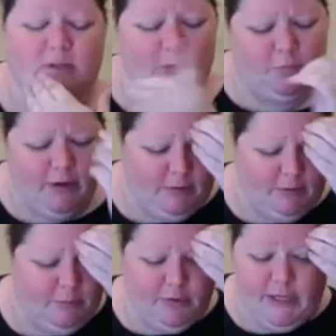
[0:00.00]
You're
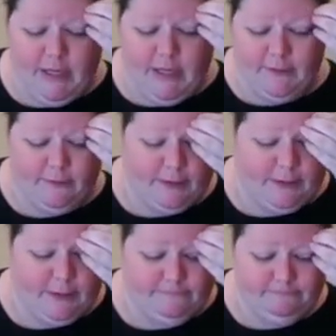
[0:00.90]
probably pretty
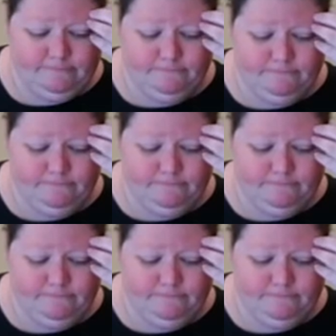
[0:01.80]
hungry.